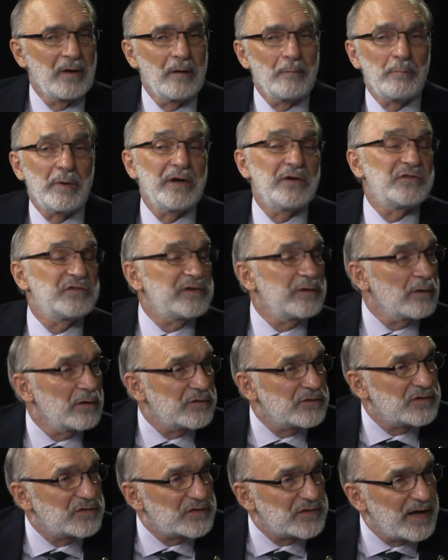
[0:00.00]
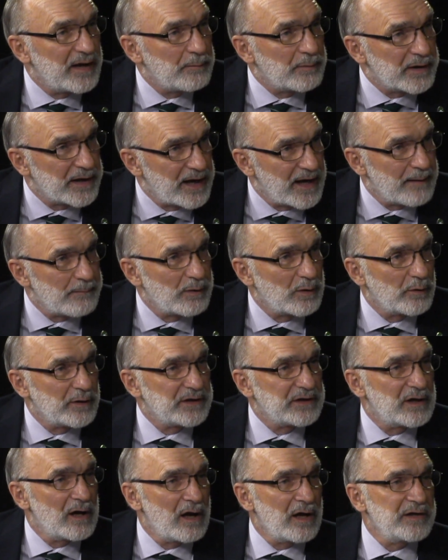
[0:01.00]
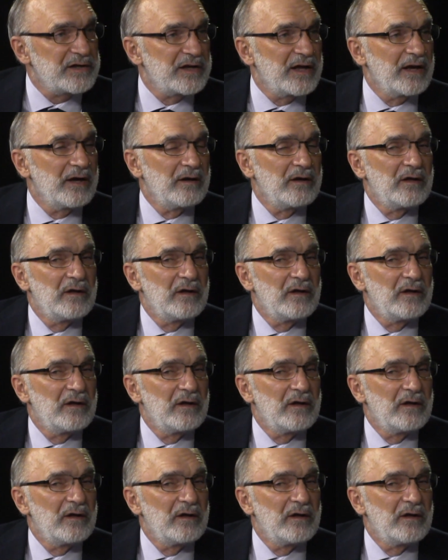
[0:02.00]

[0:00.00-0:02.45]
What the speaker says: But it still is the same cannabinoid content.